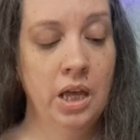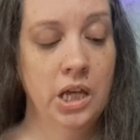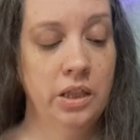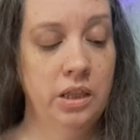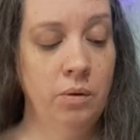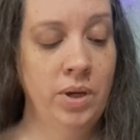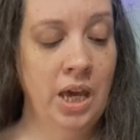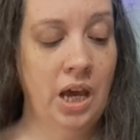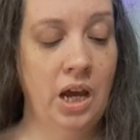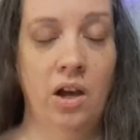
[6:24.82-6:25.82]
Then we
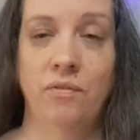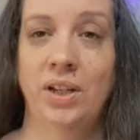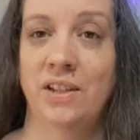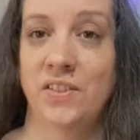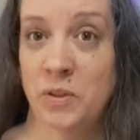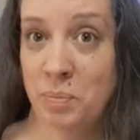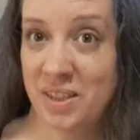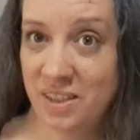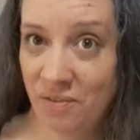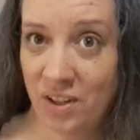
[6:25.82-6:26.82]
have
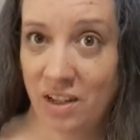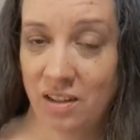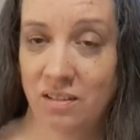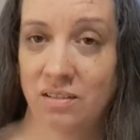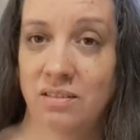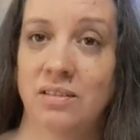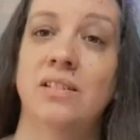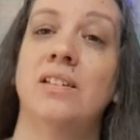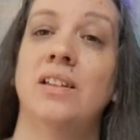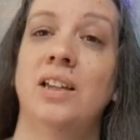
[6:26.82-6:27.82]
specific
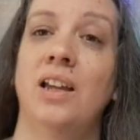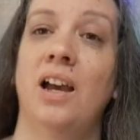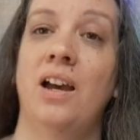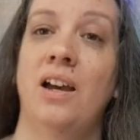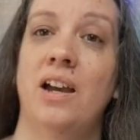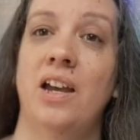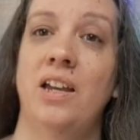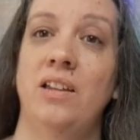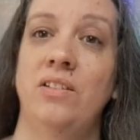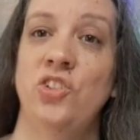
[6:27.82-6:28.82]

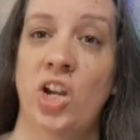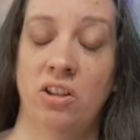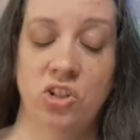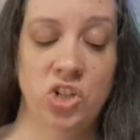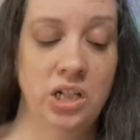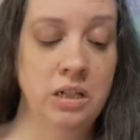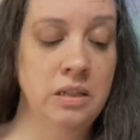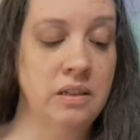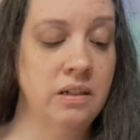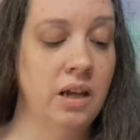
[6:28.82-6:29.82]

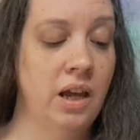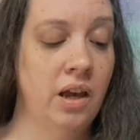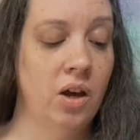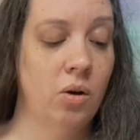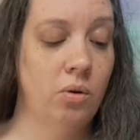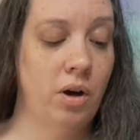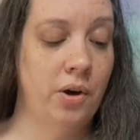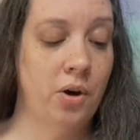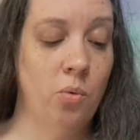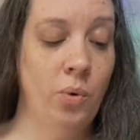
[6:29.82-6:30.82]
challenges.
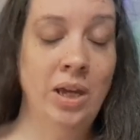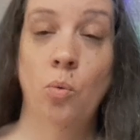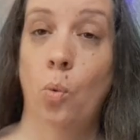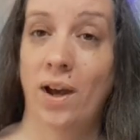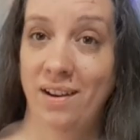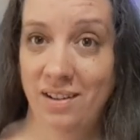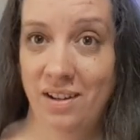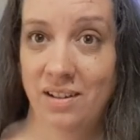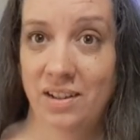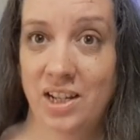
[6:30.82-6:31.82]
Week 1
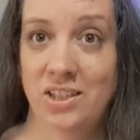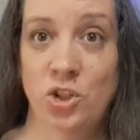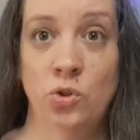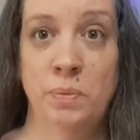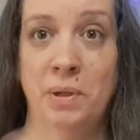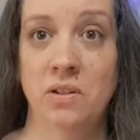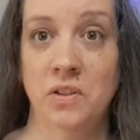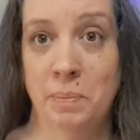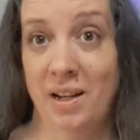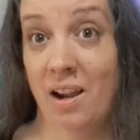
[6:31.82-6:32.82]
is to spindle
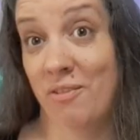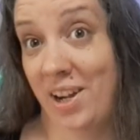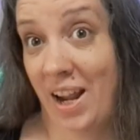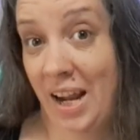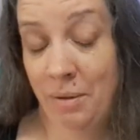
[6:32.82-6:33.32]
spin every day.